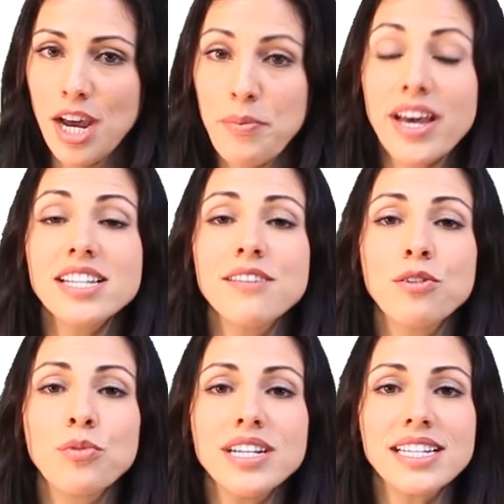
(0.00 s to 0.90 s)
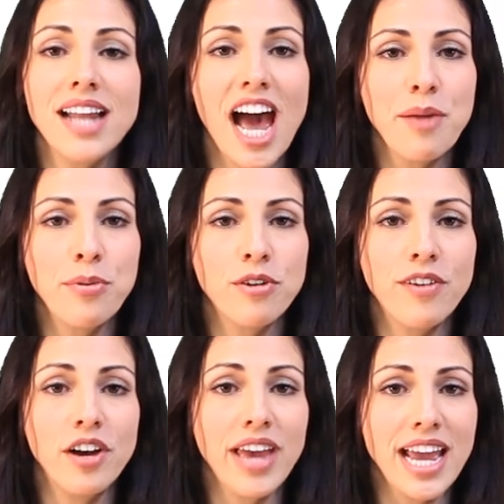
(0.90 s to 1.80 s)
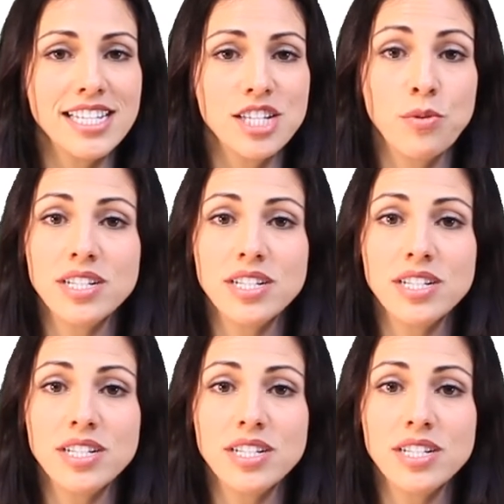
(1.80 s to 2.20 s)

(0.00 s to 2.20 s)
Because of the recent high-profile cases where